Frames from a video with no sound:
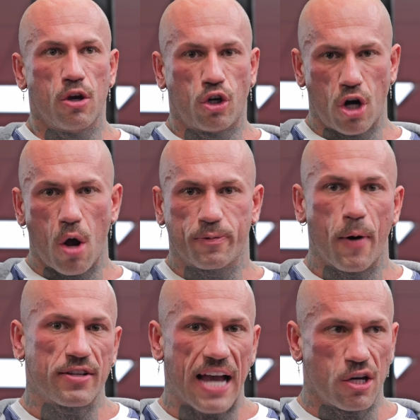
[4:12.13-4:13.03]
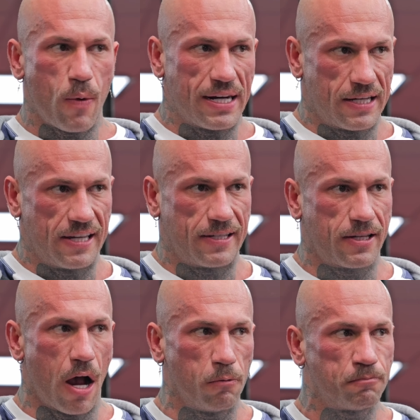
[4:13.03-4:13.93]
we should always prioritize your weaknesses.
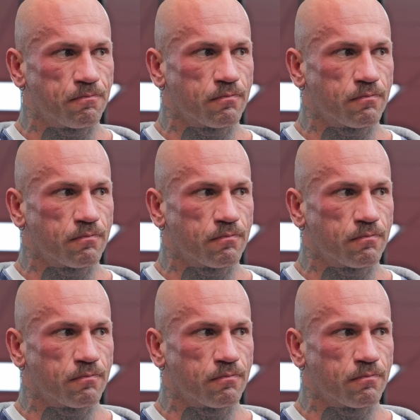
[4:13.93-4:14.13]
So